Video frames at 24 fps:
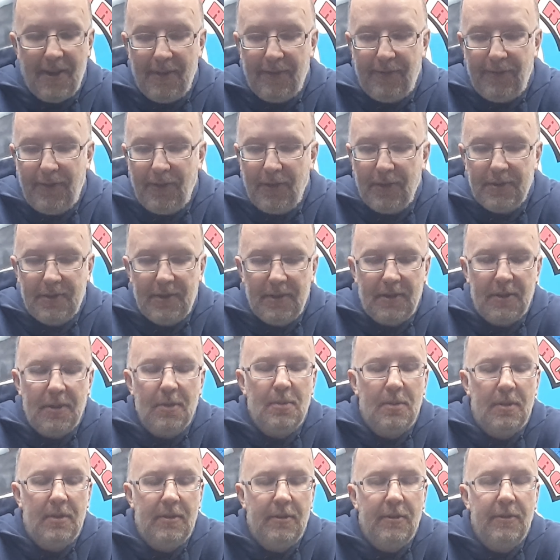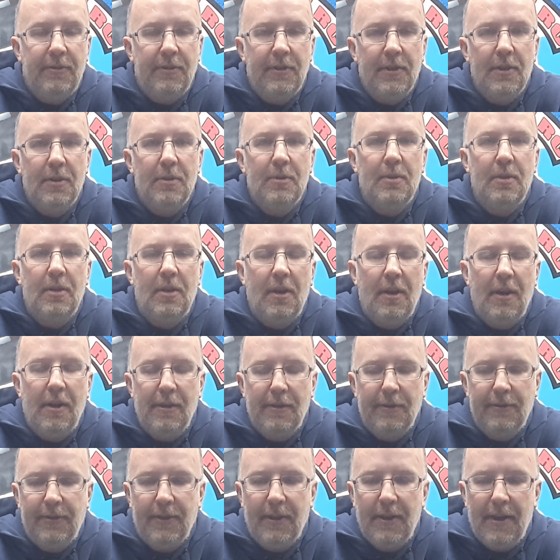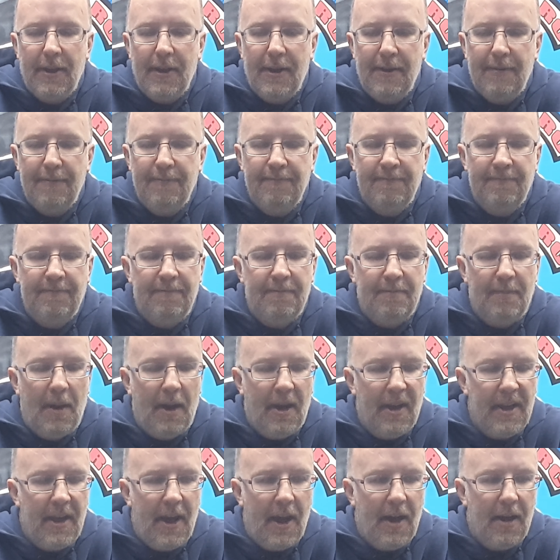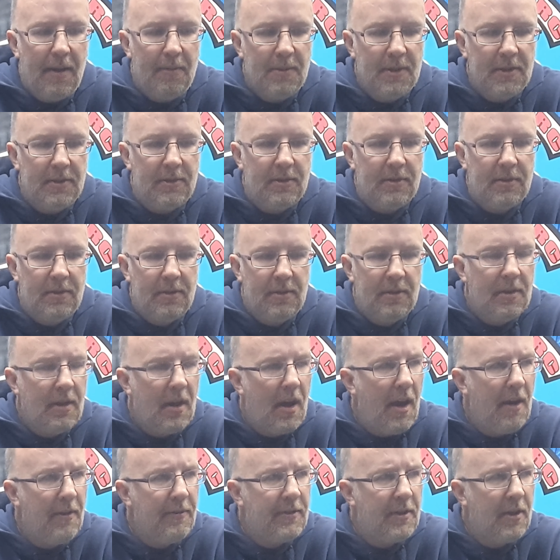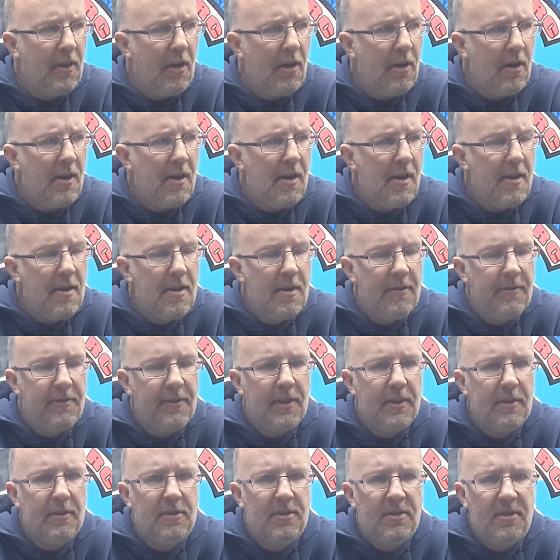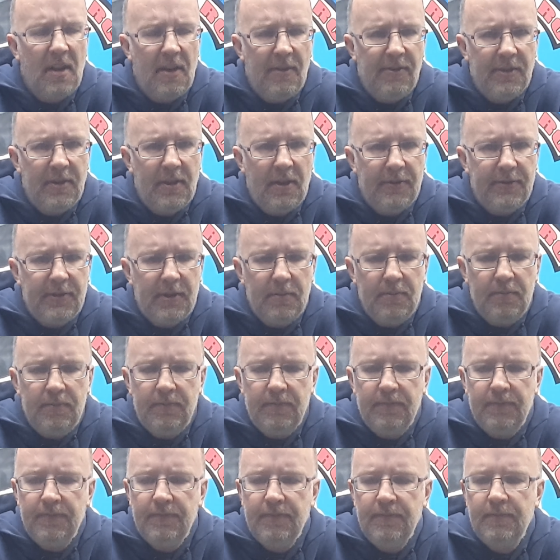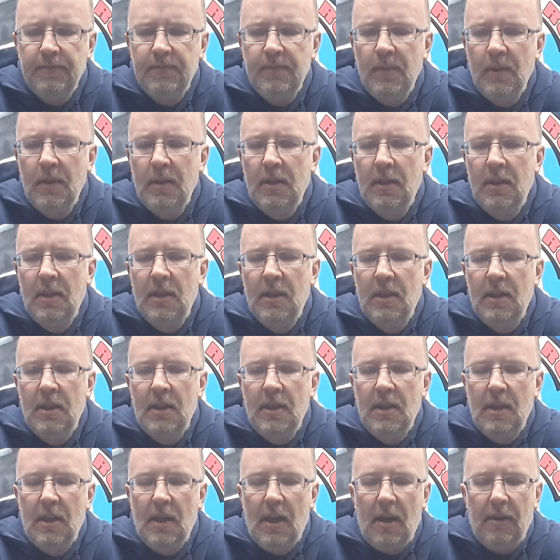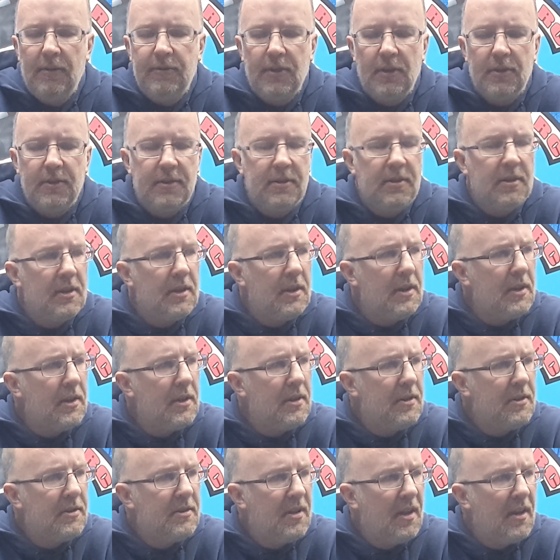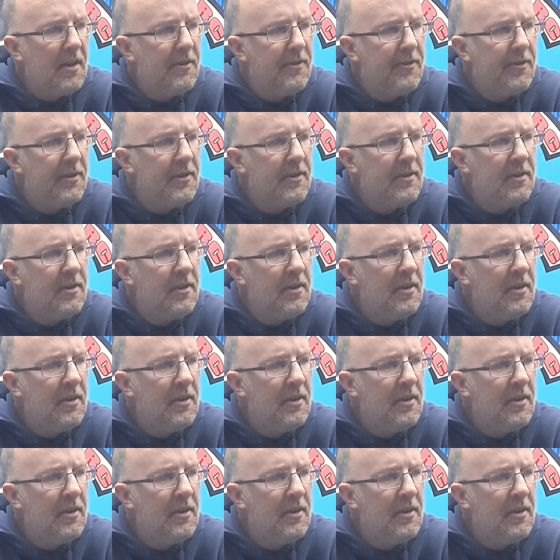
I thought to do a review of my Arrmas. I've got, I think, 7 of them. I've got the Typhon,